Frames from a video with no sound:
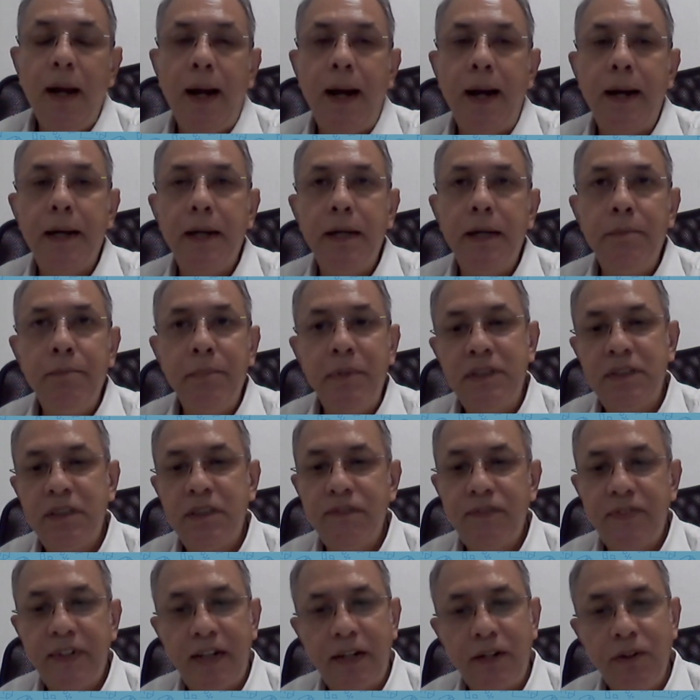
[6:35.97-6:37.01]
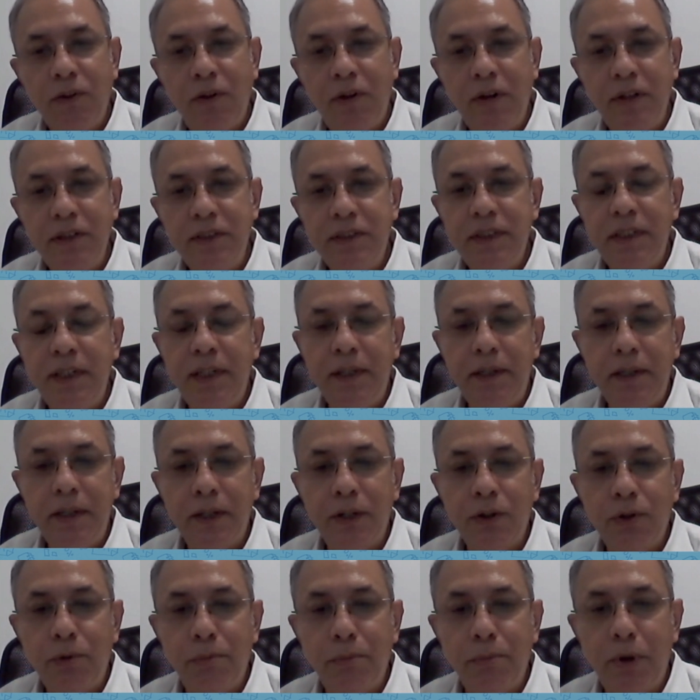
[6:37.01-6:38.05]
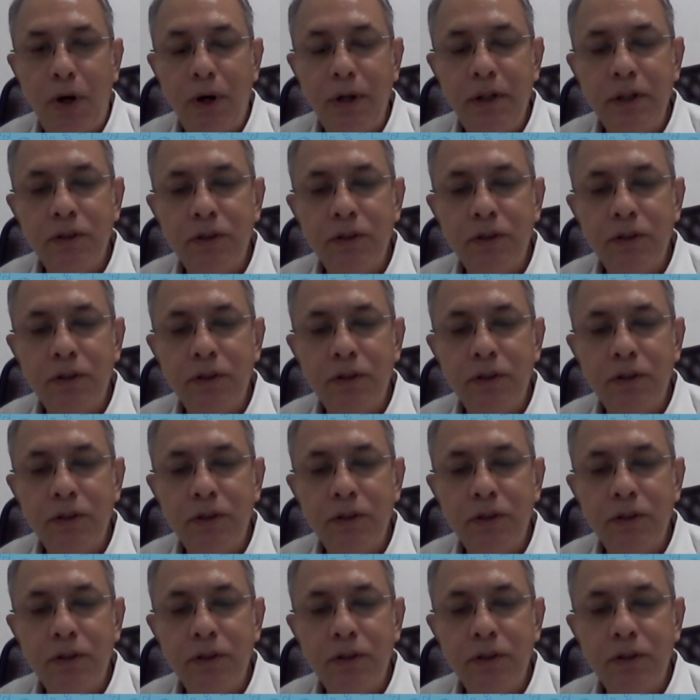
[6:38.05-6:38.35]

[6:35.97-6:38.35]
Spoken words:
Immersive technology, you know,